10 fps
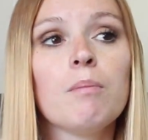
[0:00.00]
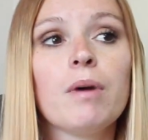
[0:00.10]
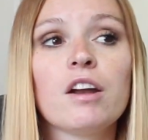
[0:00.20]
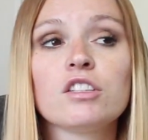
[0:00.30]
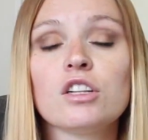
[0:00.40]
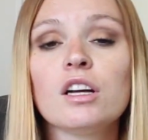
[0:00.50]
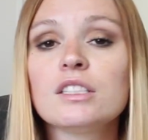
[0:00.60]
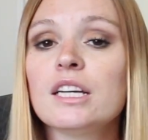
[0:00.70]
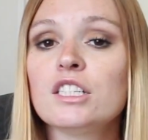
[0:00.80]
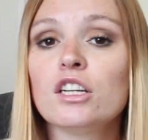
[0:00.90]
But as long
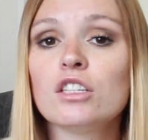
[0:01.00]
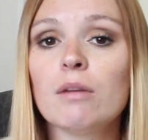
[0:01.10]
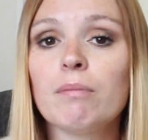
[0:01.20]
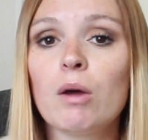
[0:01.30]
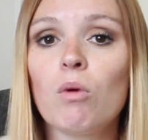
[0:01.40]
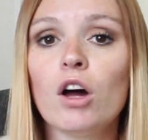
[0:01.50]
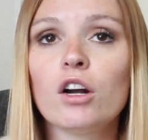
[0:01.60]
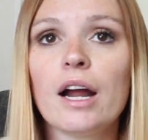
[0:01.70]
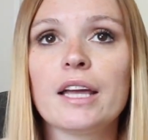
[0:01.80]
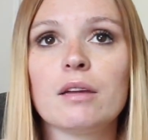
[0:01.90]
as I stay on top of my
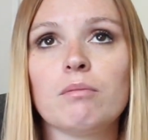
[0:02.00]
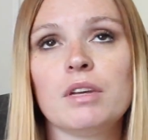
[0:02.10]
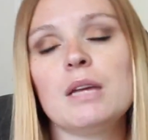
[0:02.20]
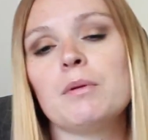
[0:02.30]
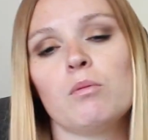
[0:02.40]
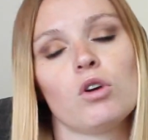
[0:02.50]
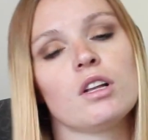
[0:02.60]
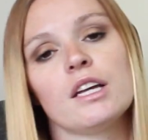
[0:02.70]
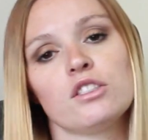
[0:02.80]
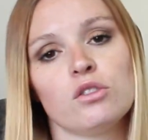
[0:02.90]
water, I can keep it more
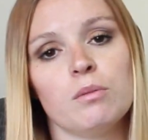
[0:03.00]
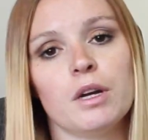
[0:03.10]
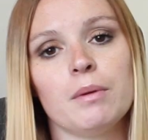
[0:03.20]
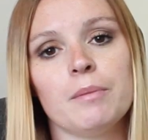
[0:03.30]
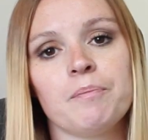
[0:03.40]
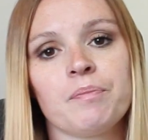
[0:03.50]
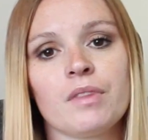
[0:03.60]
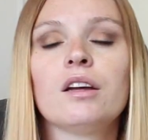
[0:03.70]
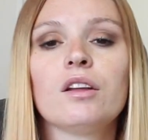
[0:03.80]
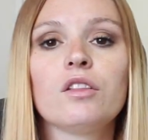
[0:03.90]
or less to a minimum.
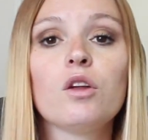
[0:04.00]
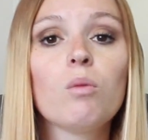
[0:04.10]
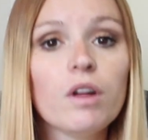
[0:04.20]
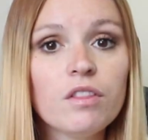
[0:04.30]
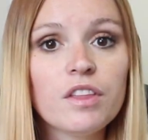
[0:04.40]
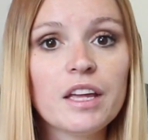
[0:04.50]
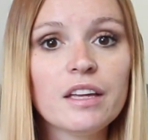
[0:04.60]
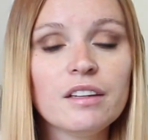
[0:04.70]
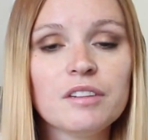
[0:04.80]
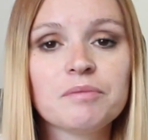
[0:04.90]
The one
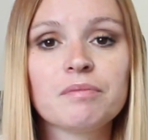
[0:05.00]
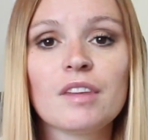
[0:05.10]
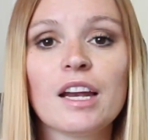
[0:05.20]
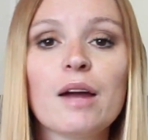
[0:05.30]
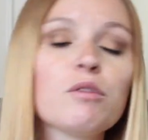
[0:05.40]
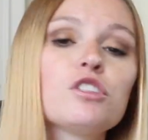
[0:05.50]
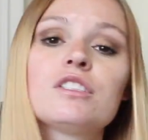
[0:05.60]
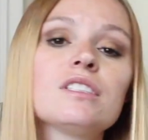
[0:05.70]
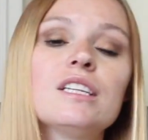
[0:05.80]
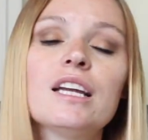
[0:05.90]
thing that I will
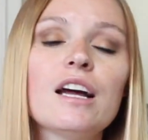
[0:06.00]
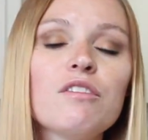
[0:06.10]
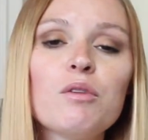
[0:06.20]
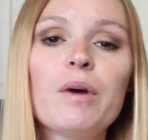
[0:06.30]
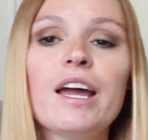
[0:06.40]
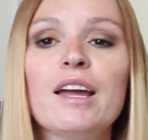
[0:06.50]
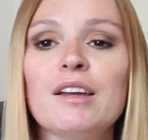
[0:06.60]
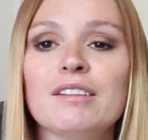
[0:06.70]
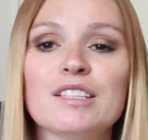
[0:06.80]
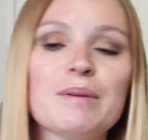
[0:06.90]
just get out of the
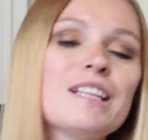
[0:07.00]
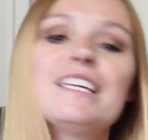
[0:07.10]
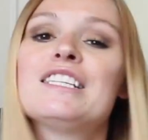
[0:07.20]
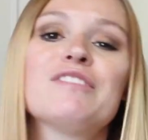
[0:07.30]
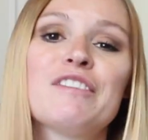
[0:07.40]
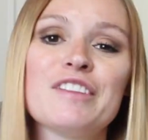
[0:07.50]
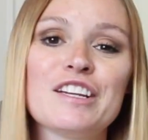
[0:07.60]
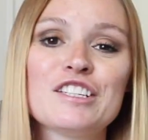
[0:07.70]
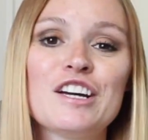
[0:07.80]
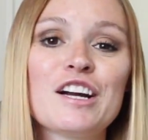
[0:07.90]
way, it's my least favorite
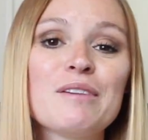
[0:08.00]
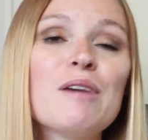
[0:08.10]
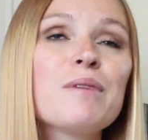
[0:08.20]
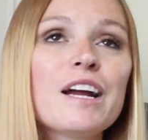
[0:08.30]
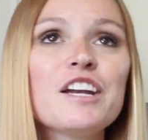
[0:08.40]
thing to talk about, but